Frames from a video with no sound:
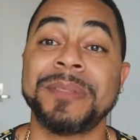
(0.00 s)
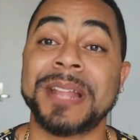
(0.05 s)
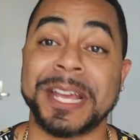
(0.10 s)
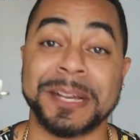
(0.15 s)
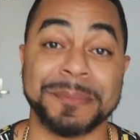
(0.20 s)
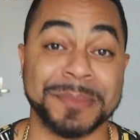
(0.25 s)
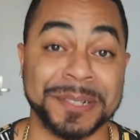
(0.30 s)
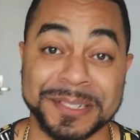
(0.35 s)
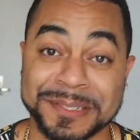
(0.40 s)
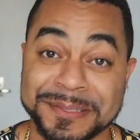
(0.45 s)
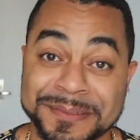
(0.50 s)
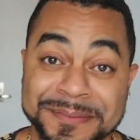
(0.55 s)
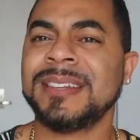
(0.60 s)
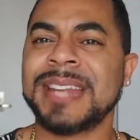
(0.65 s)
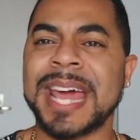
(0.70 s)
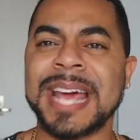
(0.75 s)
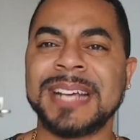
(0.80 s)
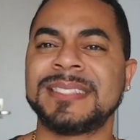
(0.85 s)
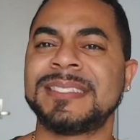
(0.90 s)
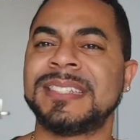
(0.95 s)
blame her.
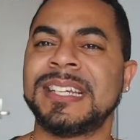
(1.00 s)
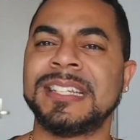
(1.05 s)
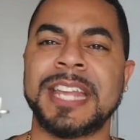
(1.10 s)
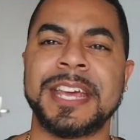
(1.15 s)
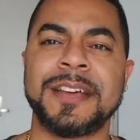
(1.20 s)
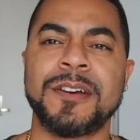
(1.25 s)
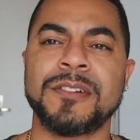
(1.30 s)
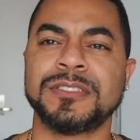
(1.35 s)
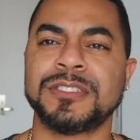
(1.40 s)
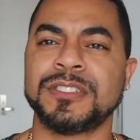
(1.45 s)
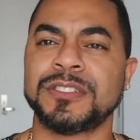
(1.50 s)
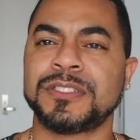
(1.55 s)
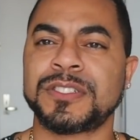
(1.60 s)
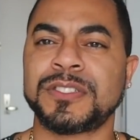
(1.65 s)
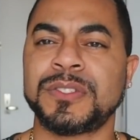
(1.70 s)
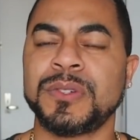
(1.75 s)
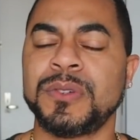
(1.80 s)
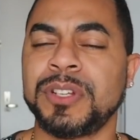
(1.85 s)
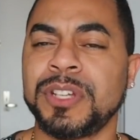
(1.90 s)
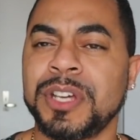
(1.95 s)
Next scene, they go to the
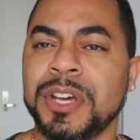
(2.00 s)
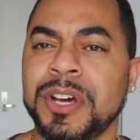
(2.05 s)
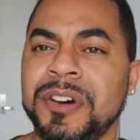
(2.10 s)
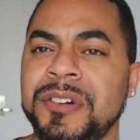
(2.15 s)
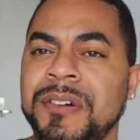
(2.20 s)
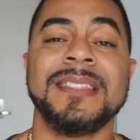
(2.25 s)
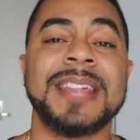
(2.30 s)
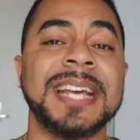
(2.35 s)
studio.